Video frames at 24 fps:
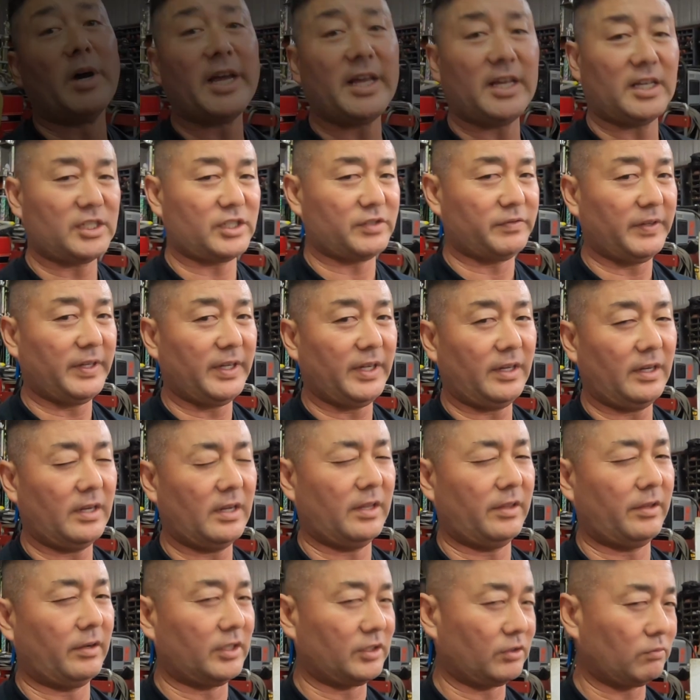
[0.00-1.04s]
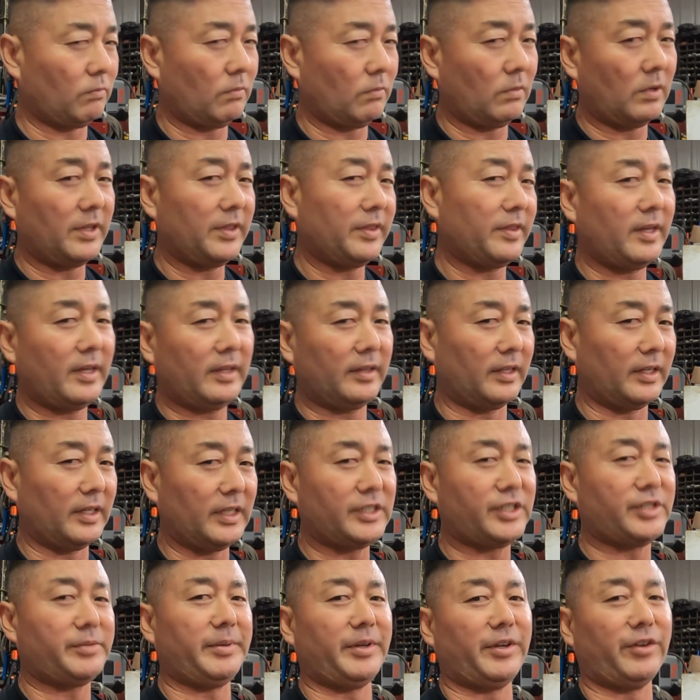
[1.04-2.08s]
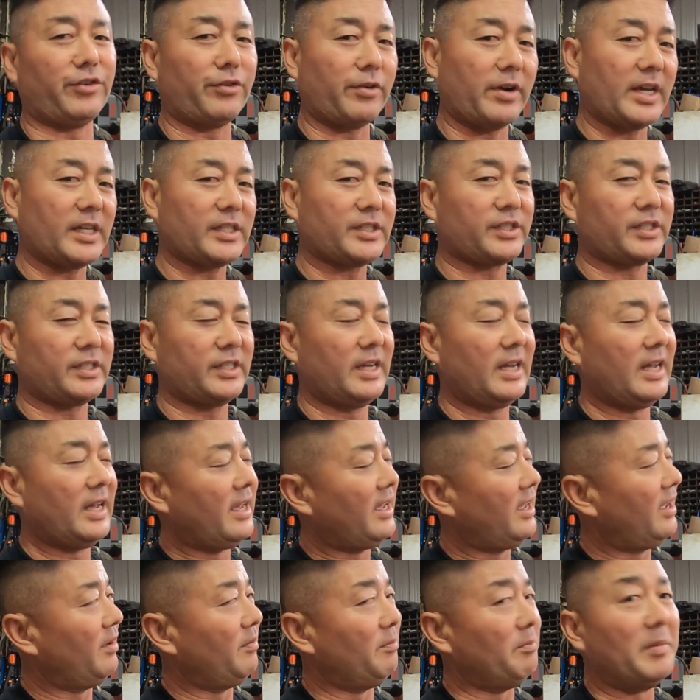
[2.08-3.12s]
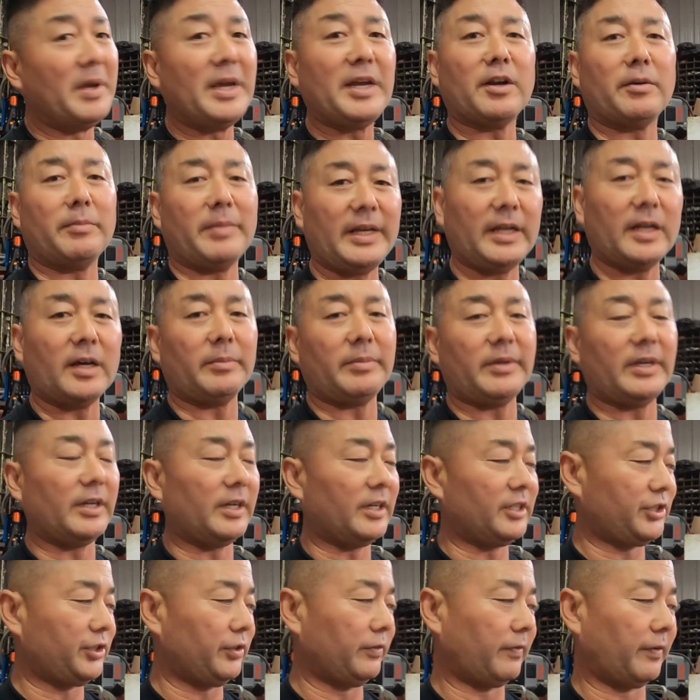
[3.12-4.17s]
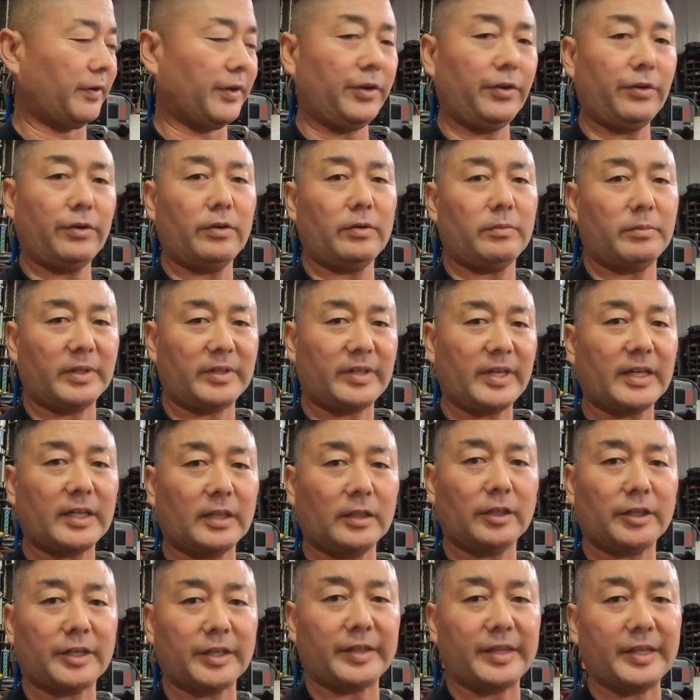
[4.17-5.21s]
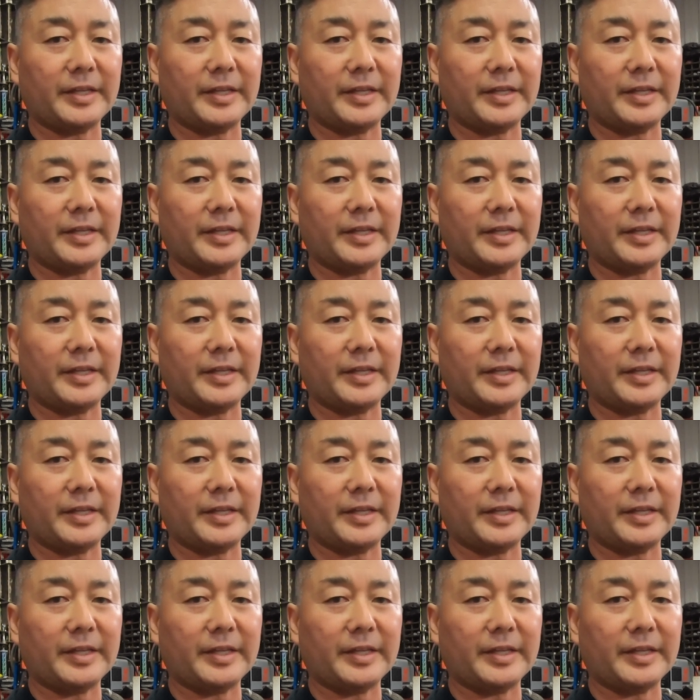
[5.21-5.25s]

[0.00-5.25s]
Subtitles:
my SV, there's one thing that needs to be addressed. May or may not be an issue for you, but take a look at